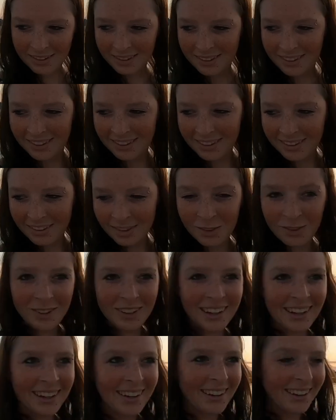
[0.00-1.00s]
find me a better
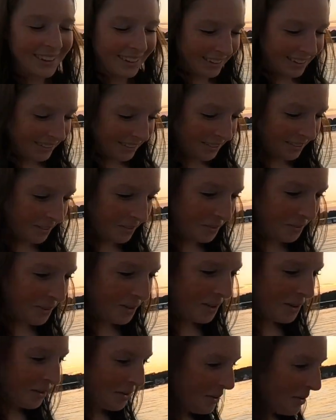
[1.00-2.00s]
Three, way. Two,
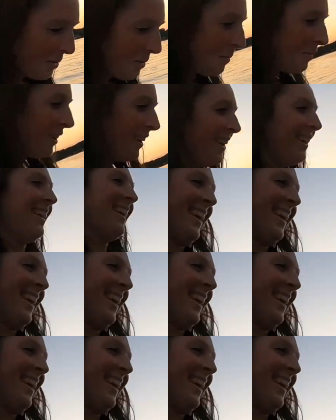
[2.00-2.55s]
one.